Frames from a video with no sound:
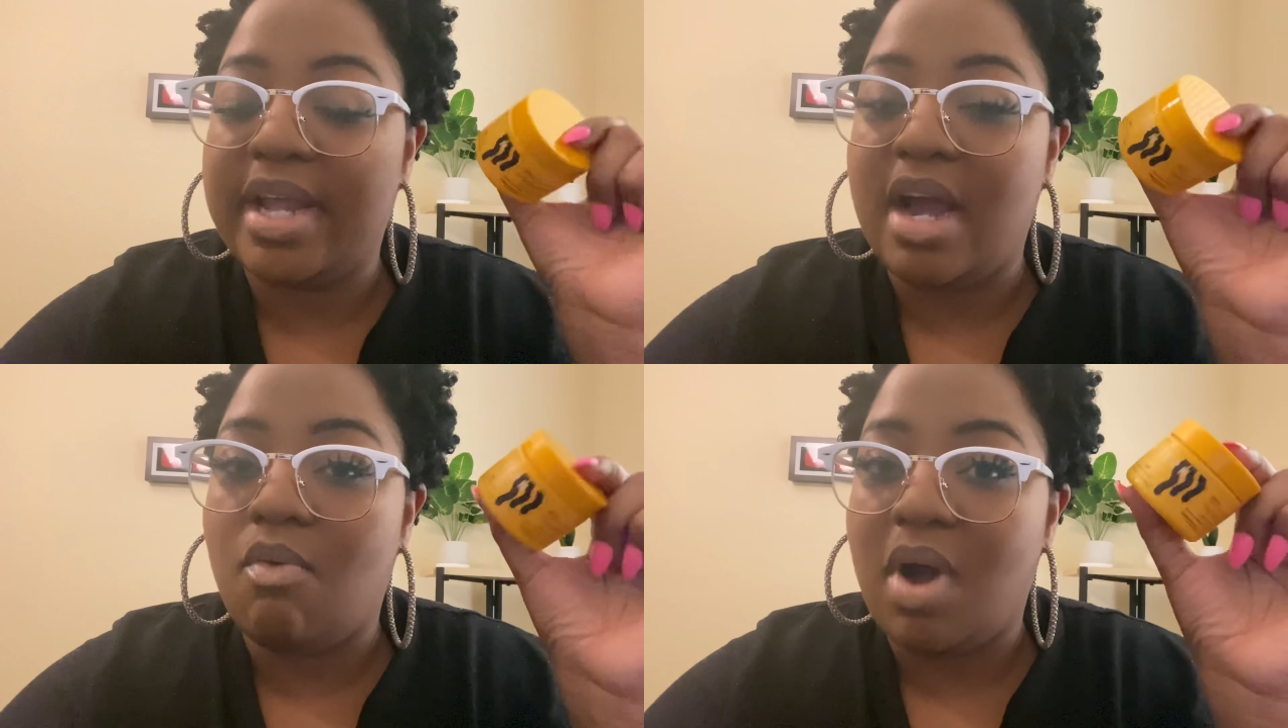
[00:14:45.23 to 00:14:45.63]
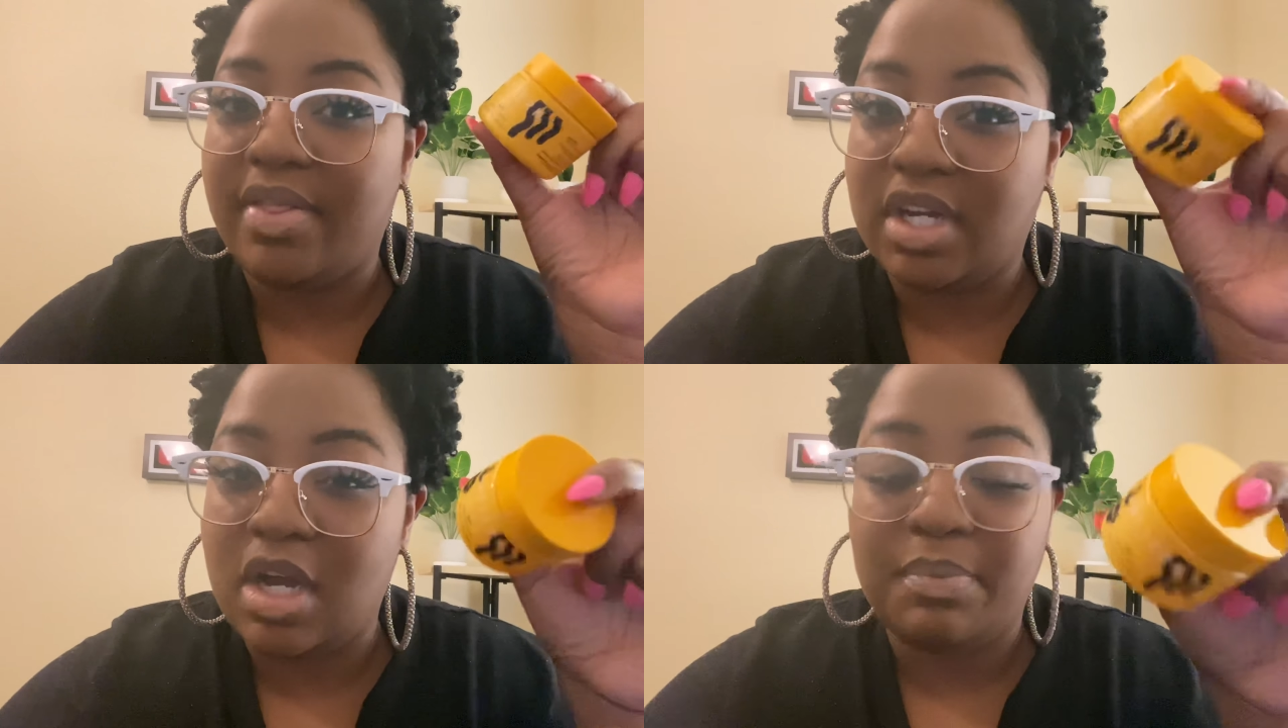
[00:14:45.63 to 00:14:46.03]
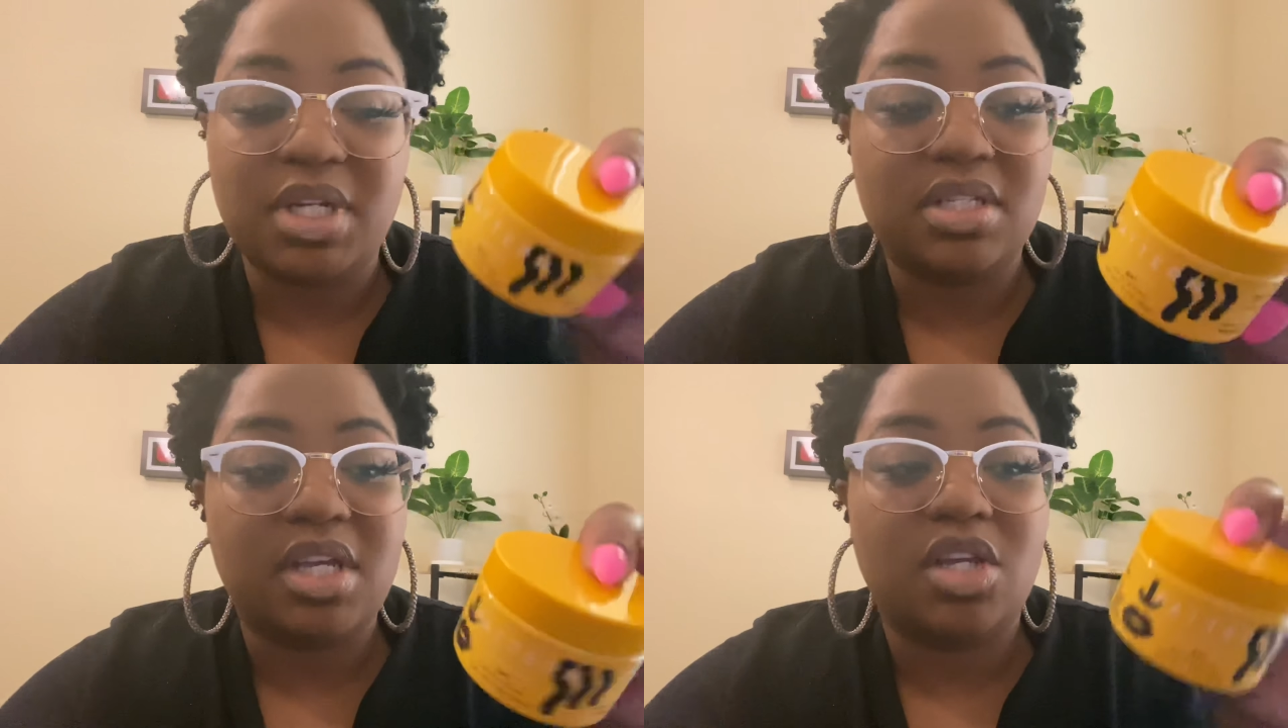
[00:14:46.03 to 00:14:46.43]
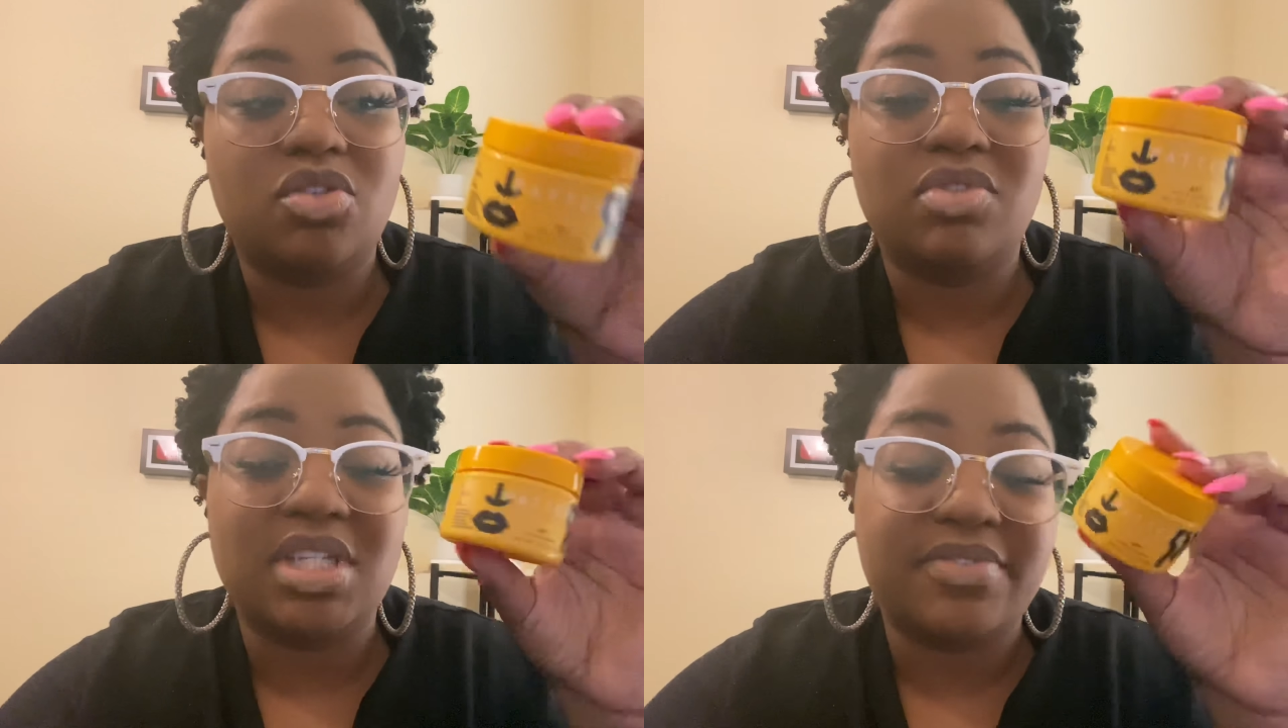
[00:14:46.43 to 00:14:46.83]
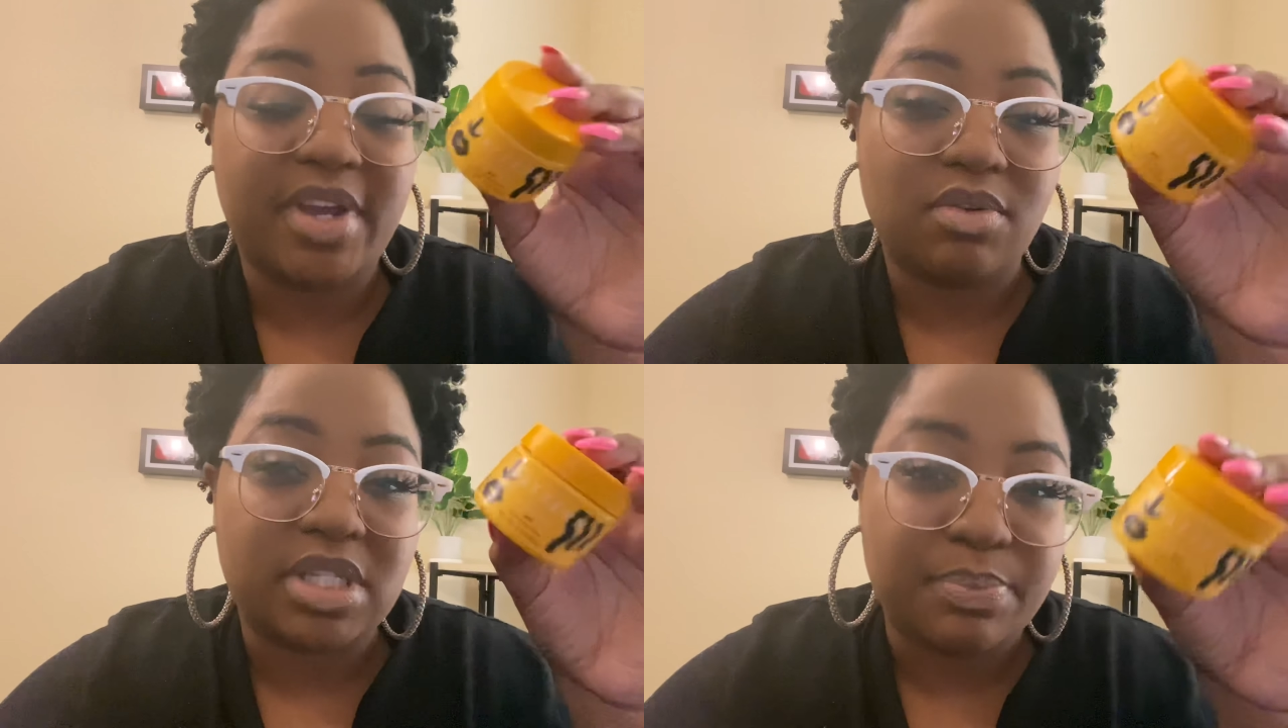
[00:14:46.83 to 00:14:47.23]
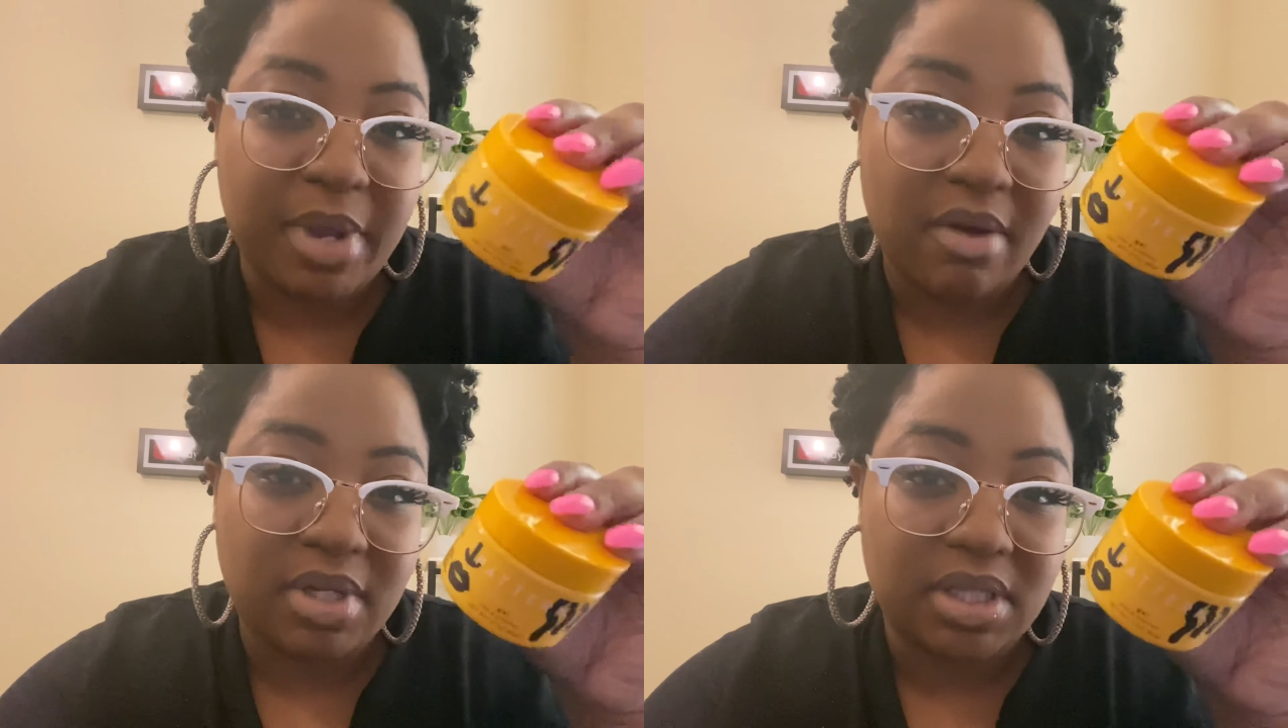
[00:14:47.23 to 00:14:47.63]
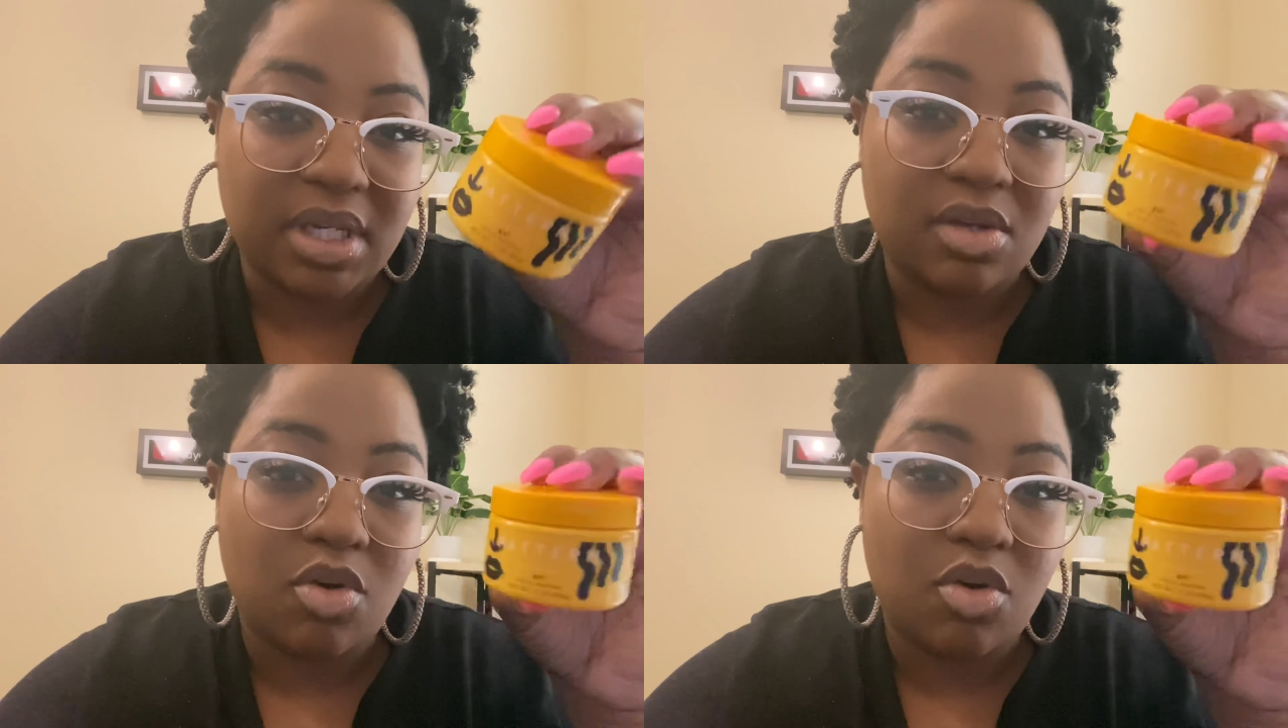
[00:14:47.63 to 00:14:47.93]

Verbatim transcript: now why the company said use this very sparingly